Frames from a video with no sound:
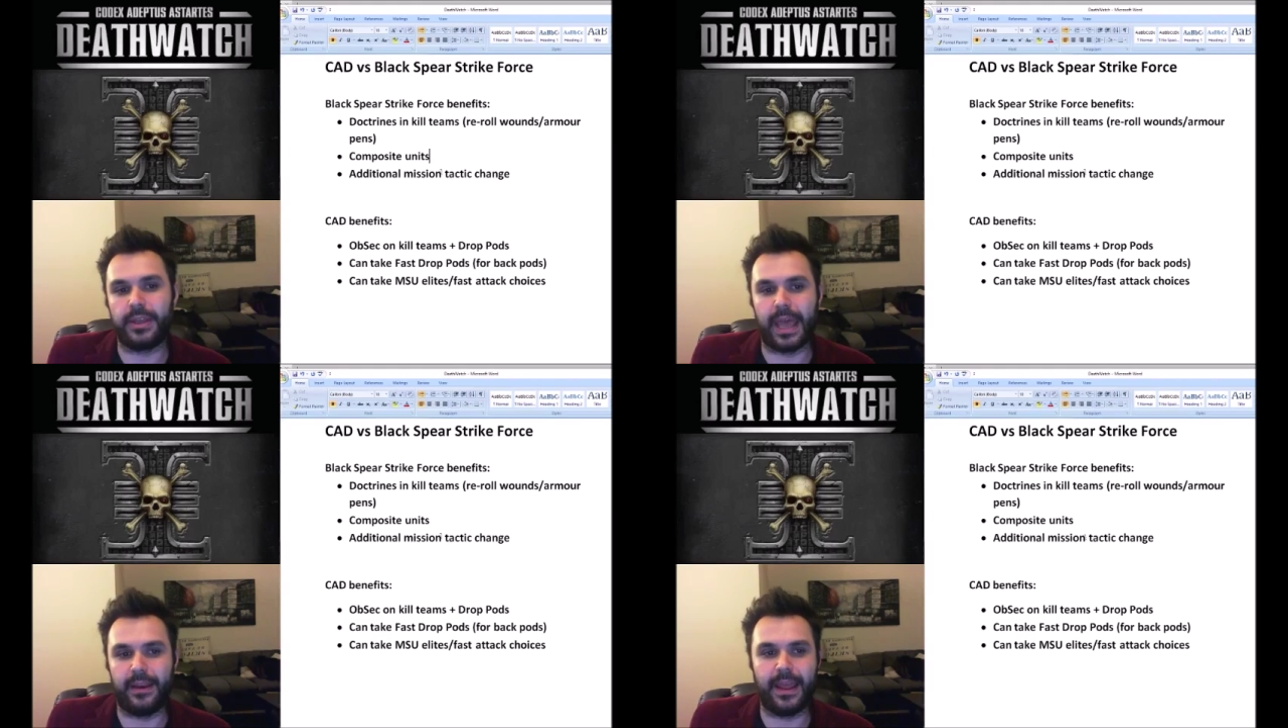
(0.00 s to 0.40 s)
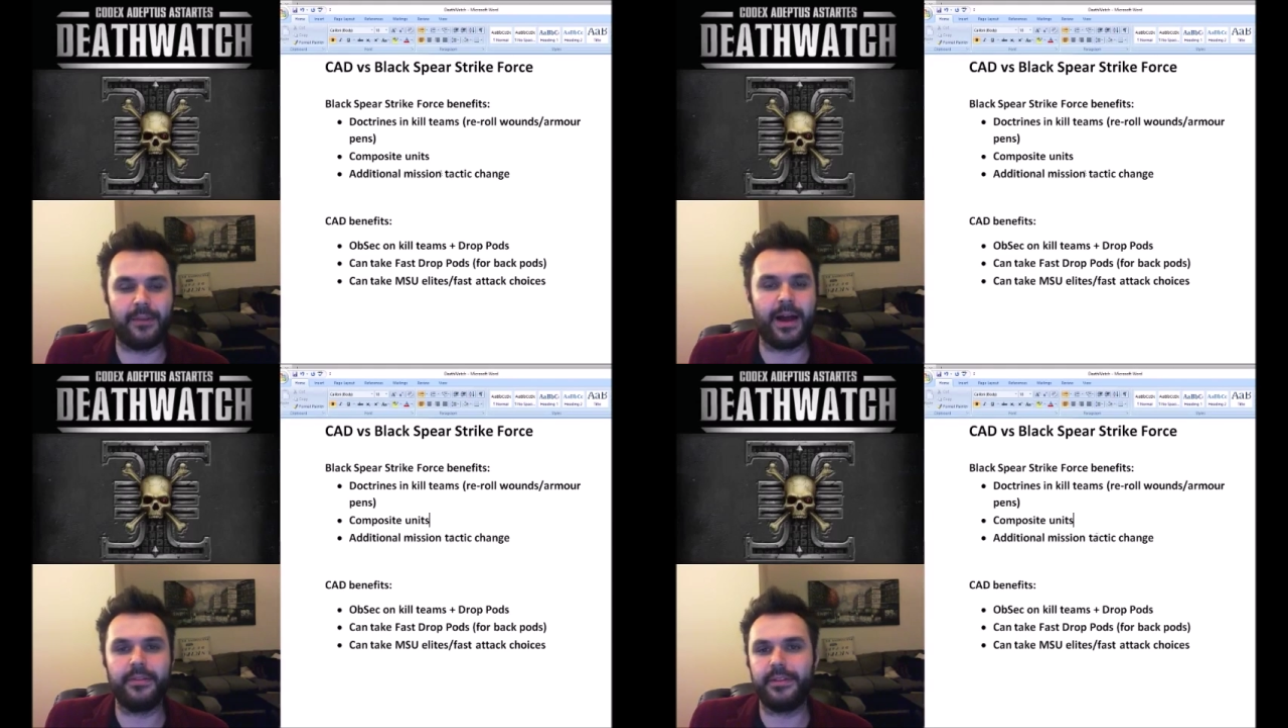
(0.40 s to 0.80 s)
get?
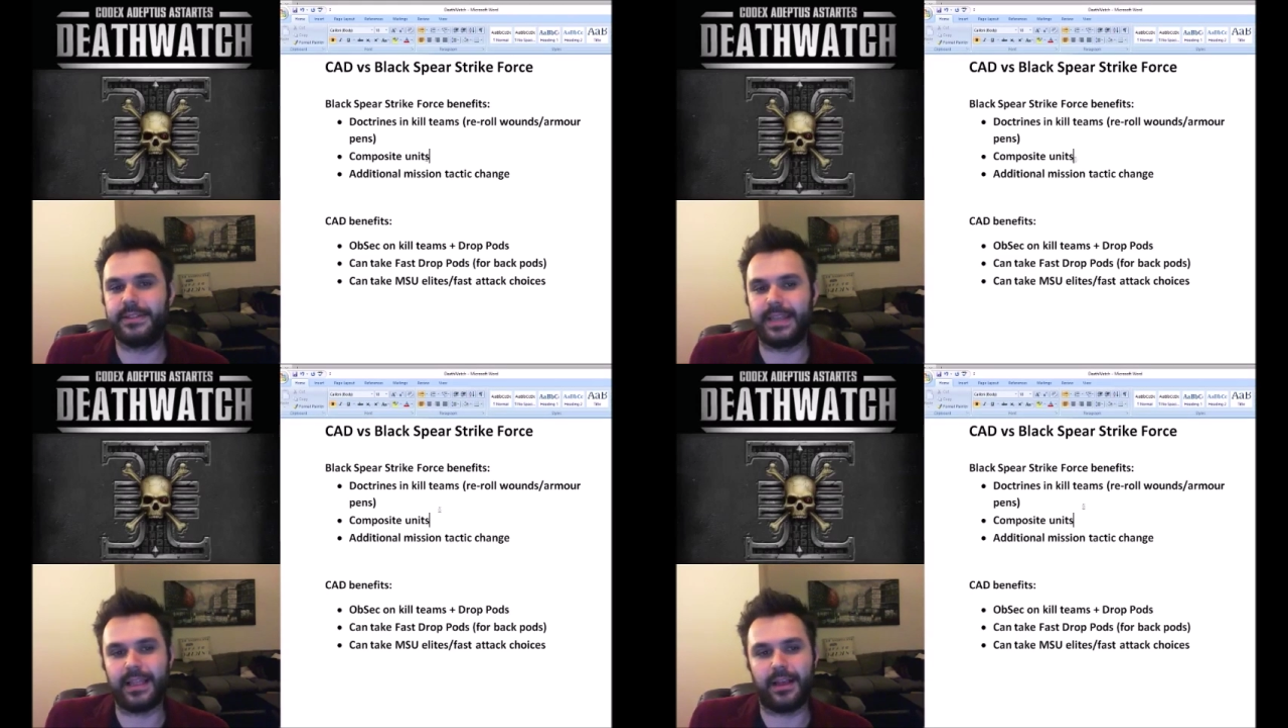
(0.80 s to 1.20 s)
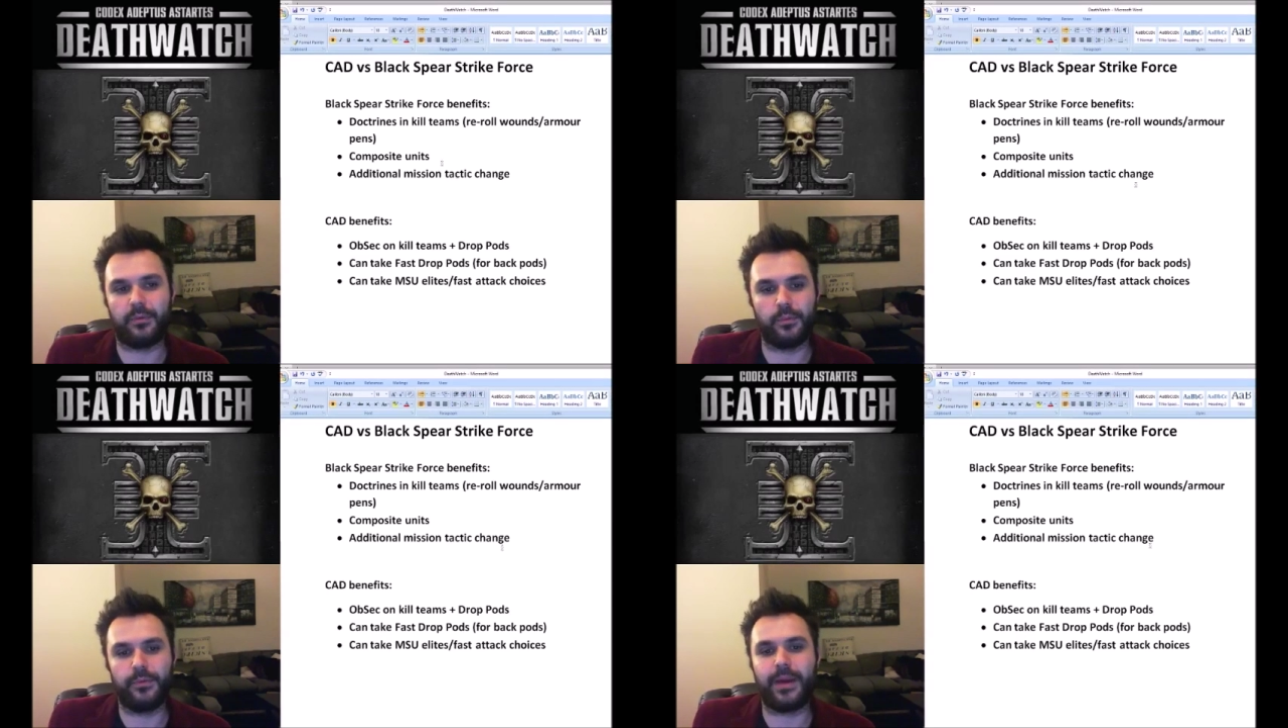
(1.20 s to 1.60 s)
And rather
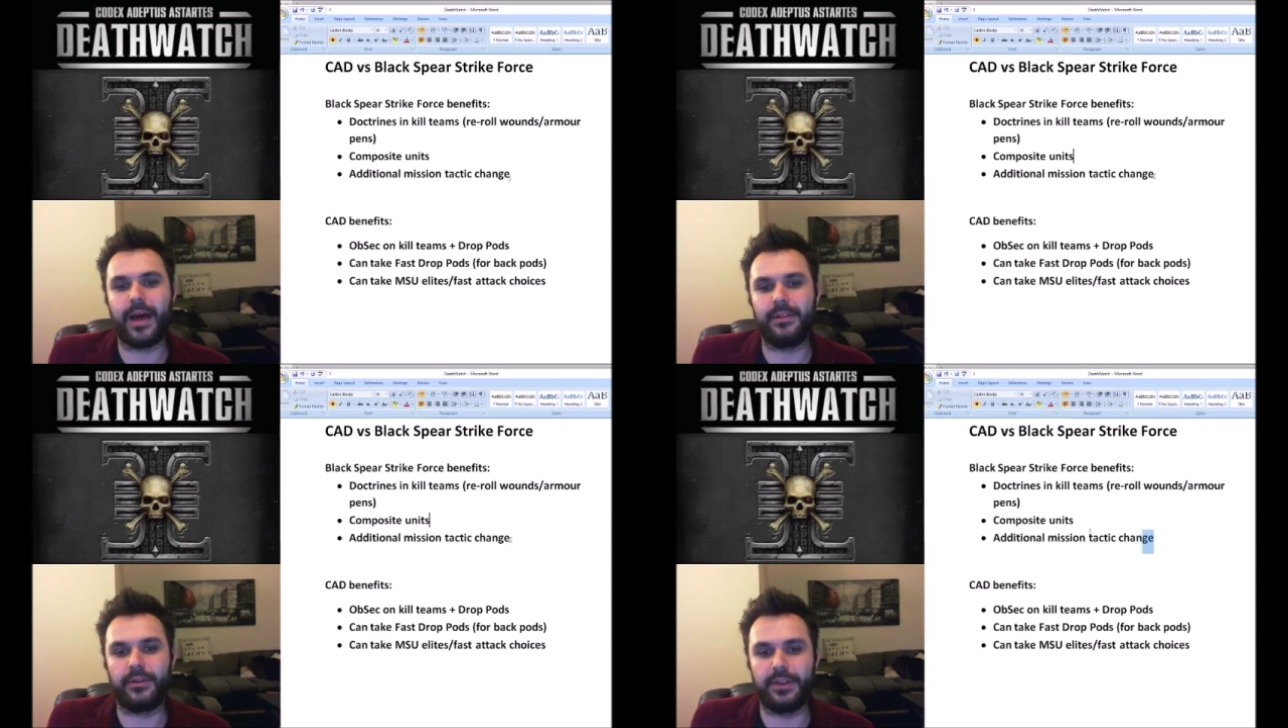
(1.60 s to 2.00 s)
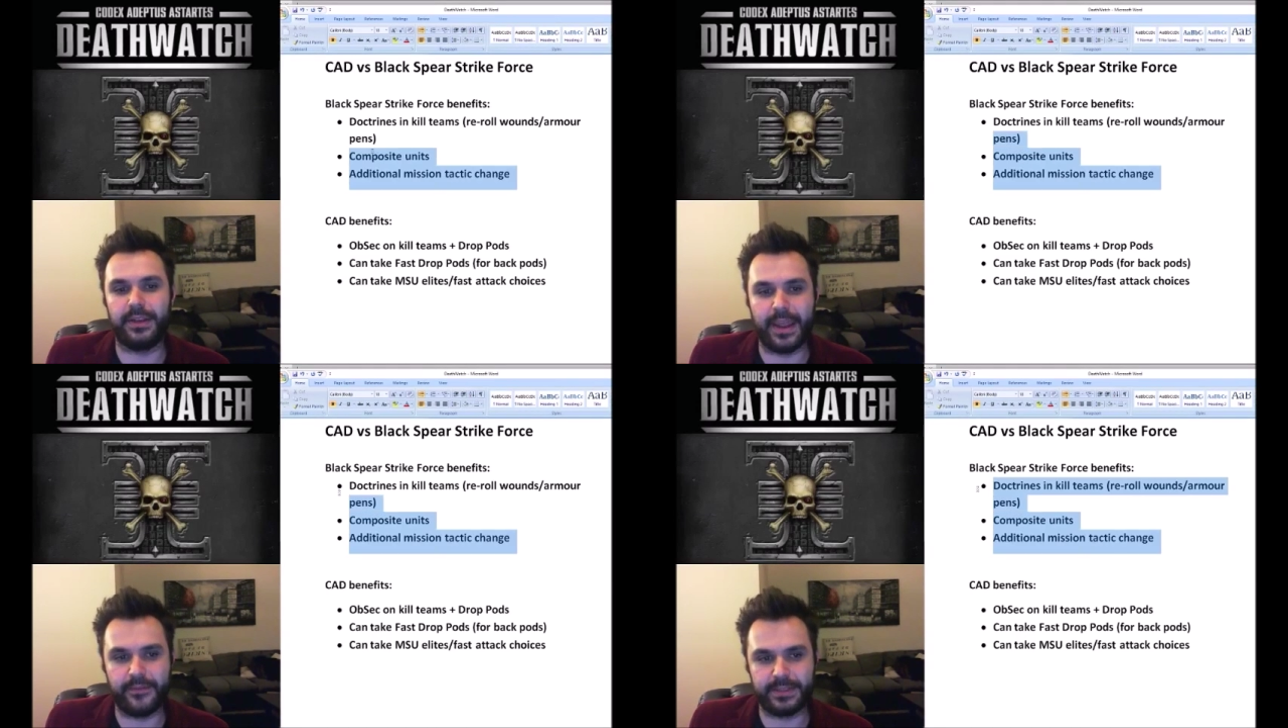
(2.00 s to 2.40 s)
than look at
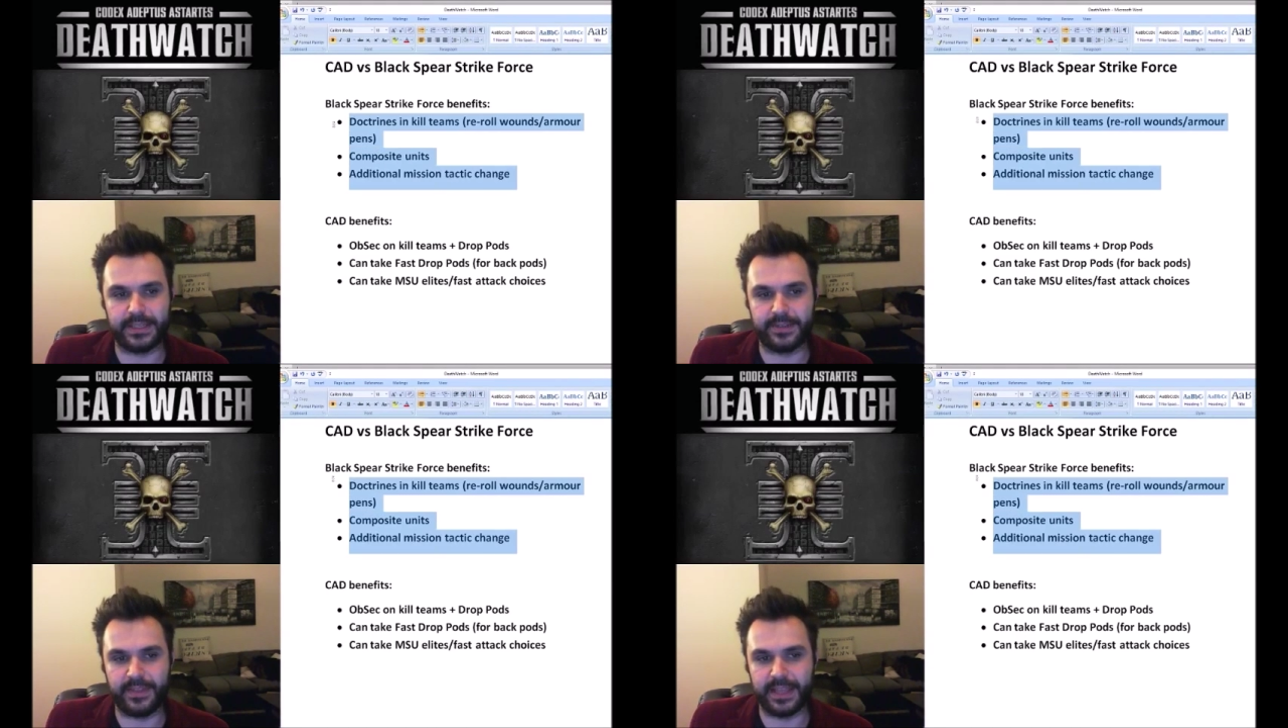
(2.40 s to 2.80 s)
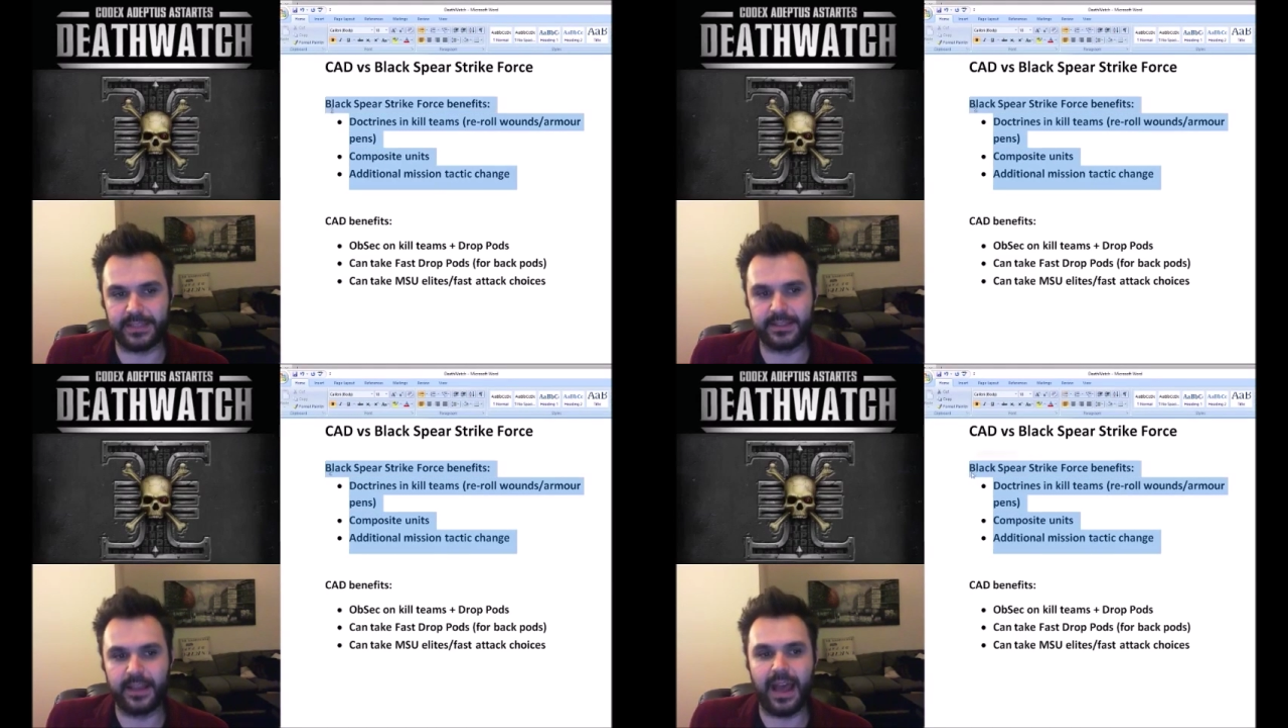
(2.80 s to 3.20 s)
the deficits of
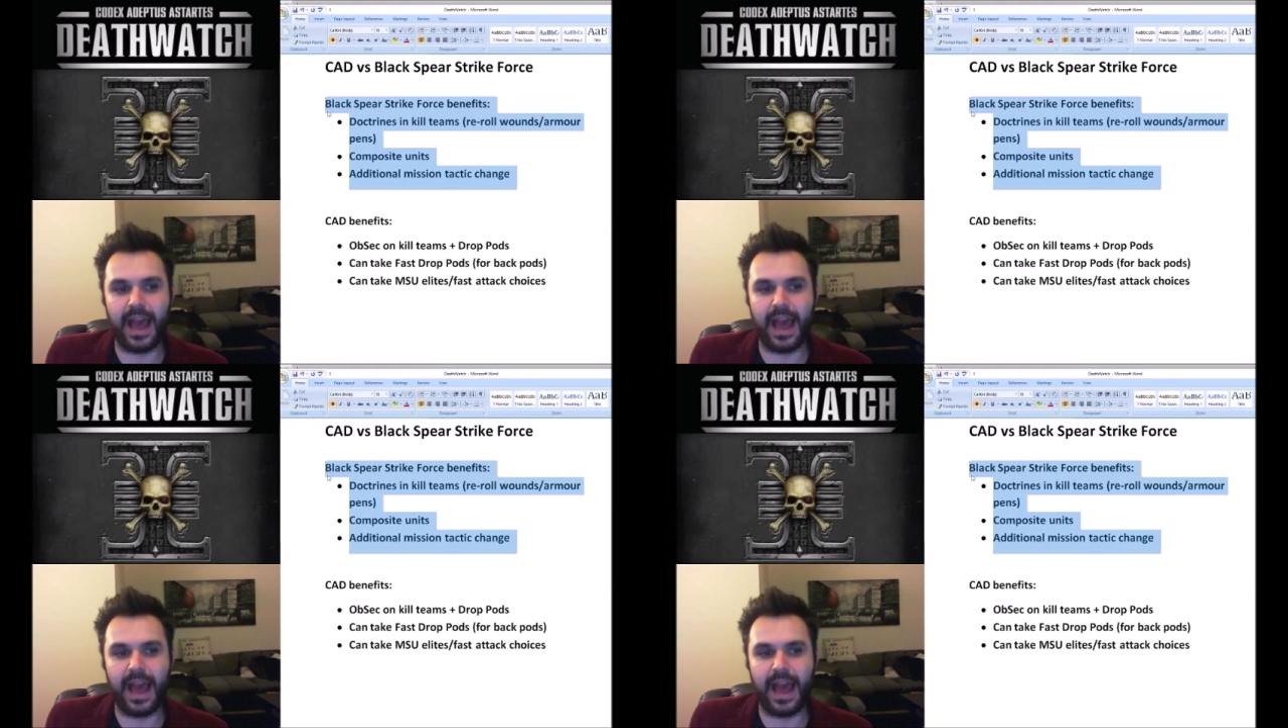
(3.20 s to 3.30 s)
this,